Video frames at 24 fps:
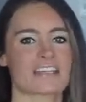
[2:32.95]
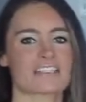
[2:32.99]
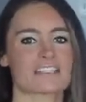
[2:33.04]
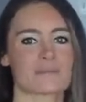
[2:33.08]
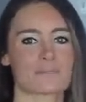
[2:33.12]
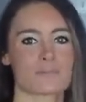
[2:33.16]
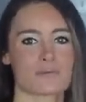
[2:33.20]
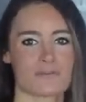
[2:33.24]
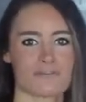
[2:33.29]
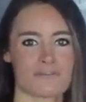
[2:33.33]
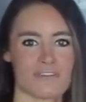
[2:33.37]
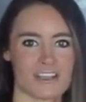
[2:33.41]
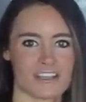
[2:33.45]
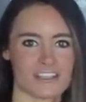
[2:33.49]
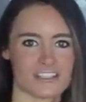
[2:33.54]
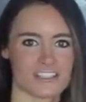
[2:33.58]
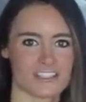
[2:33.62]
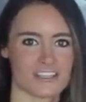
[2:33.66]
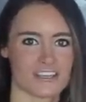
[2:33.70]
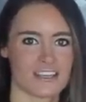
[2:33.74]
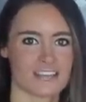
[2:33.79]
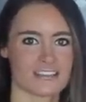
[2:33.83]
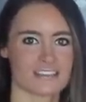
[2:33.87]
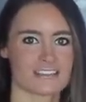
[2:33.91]
That's a
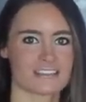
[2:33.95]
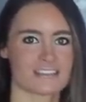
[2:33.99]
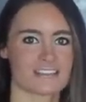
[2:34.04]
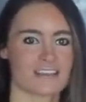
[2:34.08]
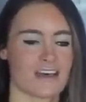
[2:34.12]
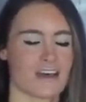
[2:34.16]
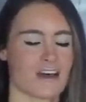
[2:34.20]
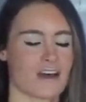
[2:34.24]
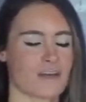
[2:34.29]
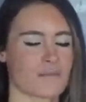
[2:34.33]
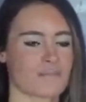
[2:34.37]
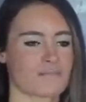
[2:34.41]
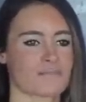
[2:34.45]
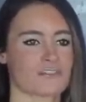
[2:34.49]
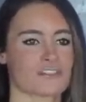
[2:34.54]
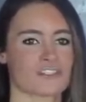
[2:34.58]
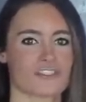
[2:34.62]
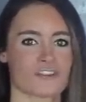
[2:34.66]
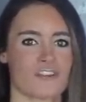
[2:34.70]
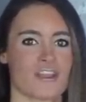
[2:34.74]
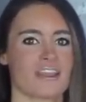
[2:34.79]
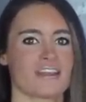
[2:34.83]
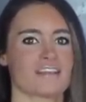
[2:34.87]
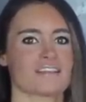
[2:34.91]
perfectionist um,
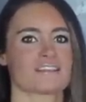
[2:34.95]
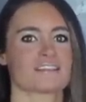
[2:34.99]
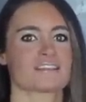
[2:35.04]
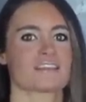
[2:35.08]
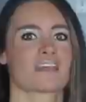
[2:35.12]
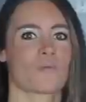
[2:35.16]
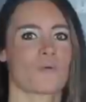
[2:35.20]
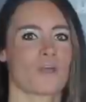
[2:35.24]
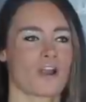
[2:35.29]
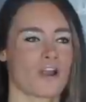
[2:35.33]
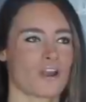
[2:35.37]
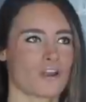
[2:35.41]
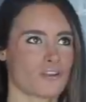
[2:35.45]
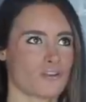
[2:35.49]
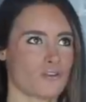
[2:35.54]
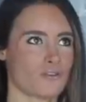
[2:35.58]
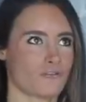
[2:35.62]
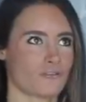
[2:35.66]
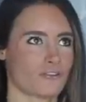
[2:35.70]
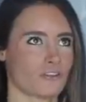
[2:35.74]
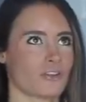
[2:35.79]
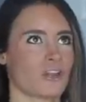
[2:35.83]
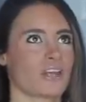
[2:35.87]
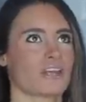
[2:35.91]
trait, where you
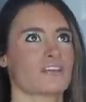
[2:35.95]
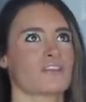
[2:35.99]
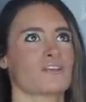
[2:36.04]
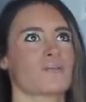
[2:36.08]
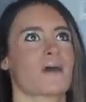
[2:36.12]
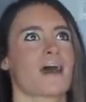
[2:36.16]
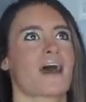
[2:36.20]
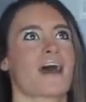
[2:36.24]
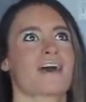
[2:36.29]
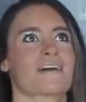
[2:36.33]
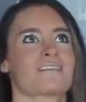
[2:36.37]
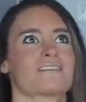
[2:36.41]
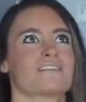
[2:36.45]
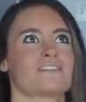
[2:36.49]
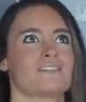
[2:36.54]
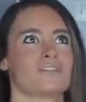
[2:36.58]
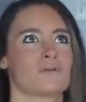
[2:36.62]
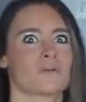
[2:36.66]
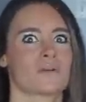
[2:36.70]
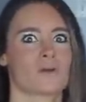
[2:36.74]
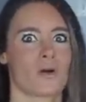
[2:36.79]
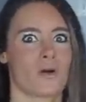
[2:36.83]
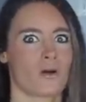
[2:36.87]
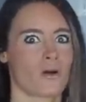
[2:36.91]
feel like you had to
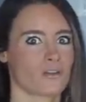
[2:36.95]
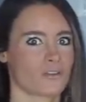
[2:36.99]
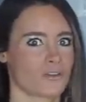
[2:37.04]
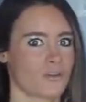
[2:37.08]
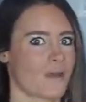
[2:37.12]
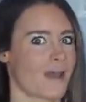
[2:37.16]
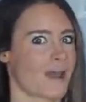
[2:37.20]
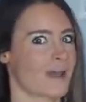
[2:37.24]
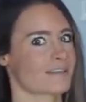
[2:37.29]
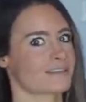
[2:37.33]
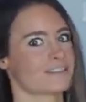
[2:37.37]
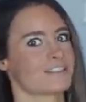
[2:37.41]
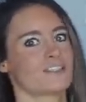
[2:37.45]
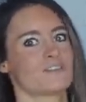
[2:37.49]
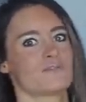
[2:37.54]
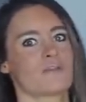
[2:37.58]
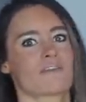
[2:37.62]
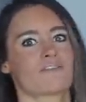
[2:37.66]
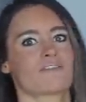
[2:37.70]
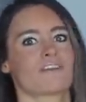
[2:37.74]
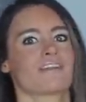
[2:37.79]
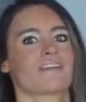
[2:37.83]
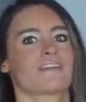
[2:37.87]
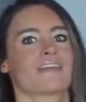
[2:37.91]
do it all, you had to do
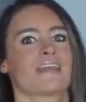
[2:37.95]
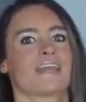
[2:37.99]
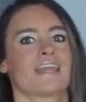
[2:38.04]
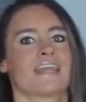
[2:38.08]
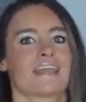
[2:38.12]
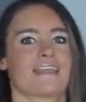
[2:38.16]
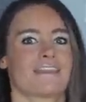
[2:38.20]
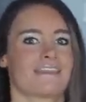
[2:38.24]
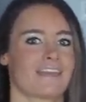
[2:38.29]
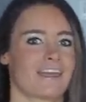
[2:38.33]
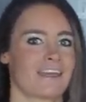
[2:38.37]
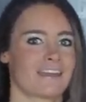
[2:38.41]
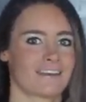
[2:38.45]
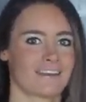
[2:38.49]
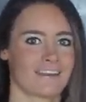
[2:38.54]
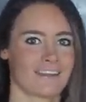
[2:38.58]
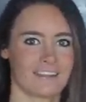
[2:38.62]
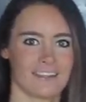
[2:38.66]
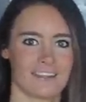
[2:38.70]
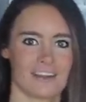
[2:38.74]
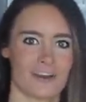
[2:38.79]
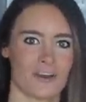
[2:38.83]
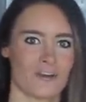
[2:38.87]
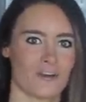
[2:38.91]
everything, and then,
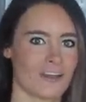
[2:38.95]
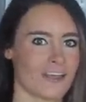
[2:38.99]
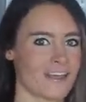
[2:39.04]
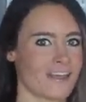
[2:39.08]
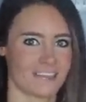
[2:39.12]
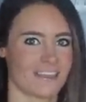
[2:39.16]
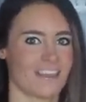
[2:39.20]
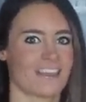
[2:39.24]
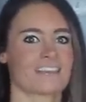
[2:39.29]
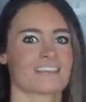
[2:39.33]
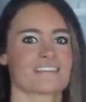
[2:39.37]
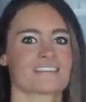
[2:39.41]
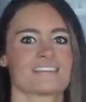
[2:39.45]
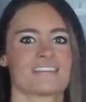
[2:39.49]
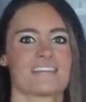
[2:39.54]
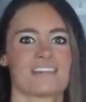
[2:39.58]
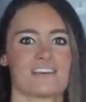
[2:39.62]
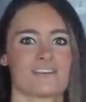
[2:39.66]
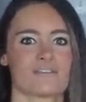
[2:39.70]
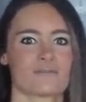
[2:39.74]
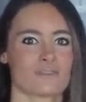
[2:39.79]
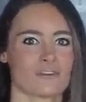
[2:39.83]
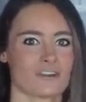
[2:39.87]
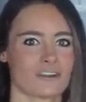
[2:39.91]
you know, things
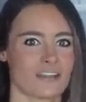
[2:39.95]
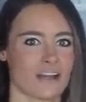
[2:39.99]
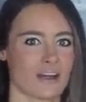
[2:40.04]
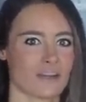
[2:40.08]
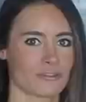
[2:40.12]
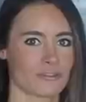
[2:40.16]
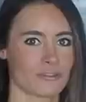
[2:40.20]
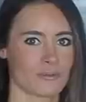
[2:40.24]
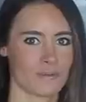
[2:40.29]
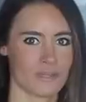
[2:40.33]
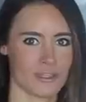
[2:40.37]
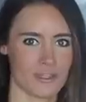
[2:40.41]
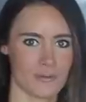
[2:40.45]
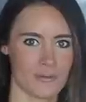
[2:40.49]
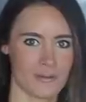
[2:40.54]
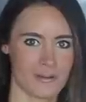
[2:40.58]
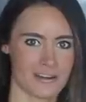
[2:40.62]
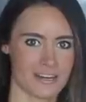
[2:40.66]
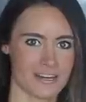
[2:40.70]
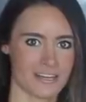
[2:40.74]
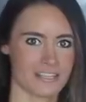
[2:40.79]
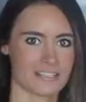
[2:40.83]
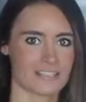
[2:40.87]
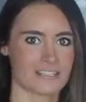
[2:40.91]
didn't work out the way you
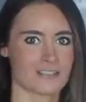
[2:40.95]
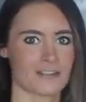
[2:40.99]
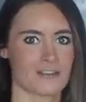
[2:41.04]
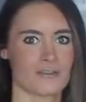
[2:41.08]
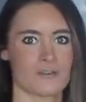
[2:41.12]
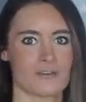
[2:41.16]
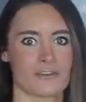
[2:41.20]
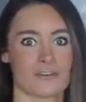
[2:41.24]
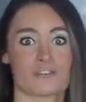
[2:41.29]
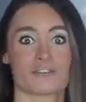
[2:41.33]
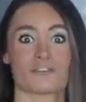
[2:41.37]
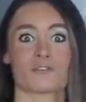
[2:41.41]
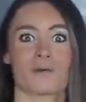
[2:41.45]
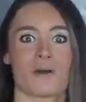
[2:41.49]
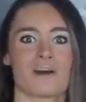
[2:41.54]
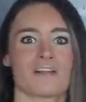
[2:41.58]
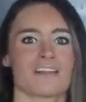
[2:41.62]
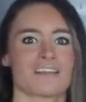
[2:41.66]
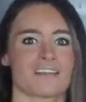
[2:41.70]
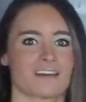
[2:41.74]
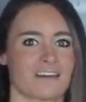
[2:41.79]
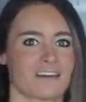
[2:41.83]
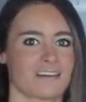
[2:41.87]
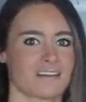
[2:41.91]
wanted it to, and you're
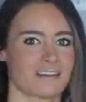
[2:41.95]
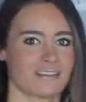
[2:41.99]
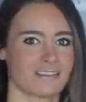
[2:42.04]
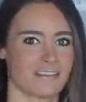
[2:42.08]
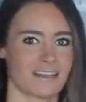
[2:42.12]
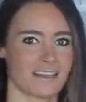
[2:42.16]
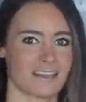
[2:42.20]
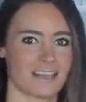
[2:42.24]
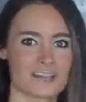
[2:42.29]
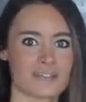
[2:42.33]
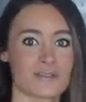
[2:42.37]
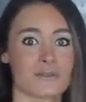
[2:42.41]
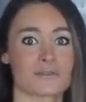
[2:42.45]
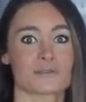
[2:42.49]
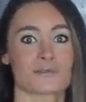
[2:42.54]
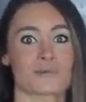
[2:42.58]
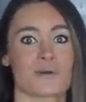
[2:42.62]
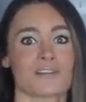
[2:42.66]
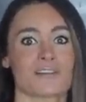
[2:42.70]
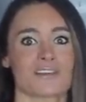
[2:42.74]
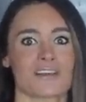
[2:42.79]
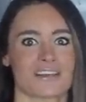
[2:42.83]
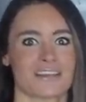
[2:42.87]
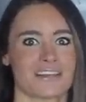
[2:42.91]
dwelling on it. Like, don't
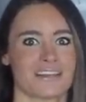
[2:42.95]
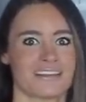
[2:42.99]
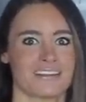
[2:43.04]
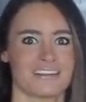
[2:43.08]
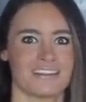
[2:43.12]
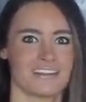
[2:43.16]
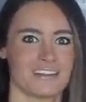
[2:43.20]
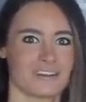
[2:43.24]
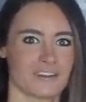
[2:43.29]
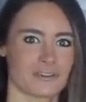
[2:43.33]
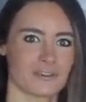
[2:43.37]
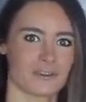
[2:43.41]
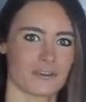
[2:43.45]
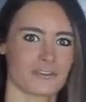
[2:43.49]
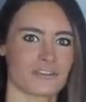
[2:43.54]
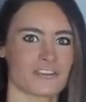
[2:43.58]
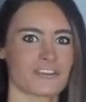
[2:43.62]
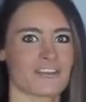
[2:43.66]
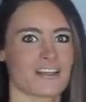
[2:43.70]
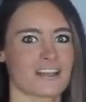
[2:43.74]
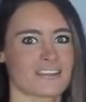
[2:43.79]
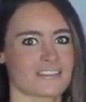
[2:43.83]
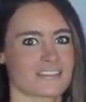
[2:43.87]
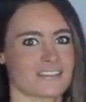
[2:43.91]
dwell on it, you know, learn the
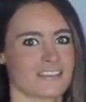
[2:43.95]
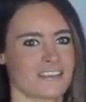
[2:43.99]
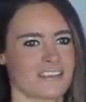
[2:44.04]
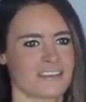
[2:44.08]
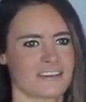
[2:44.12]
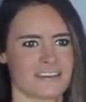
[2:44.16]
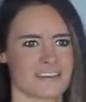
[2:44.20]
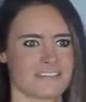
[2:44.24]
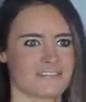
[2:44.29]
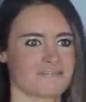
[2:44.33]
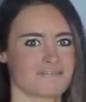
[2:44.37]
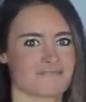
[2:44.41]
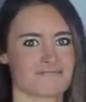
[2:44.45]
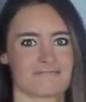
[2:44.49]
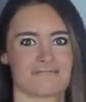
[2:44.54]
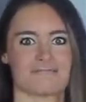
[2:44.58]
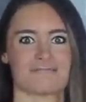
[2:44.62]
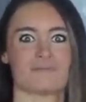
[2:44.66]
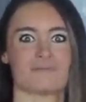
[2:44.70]
lesson and